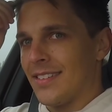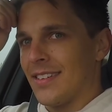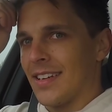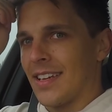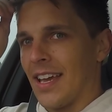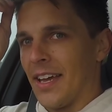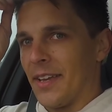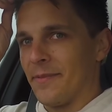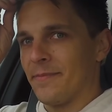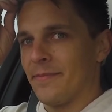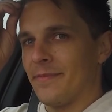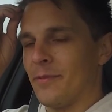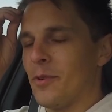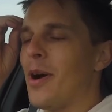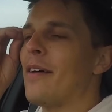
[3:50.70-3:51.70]
Okay,
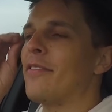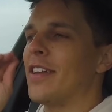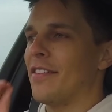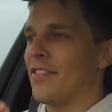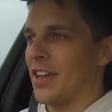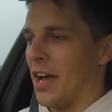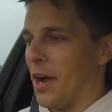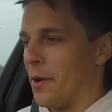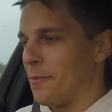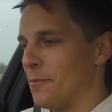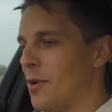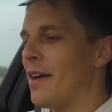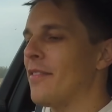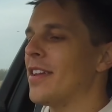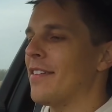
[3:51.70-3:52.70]
we'll have another go.
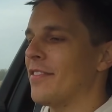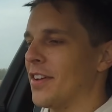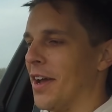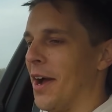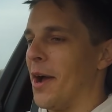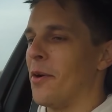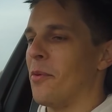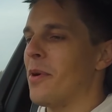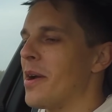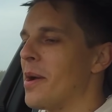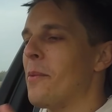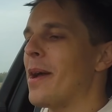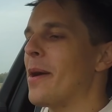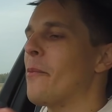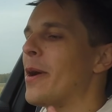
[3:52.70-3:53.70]
We'll have another go.
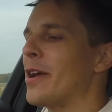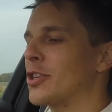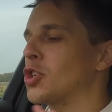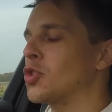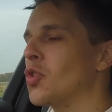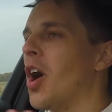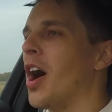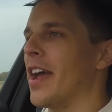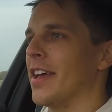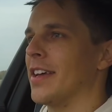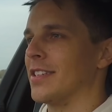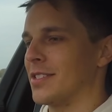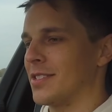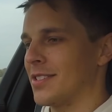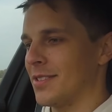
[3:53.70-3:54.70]
We're
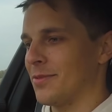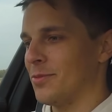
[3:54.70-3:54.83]
triers.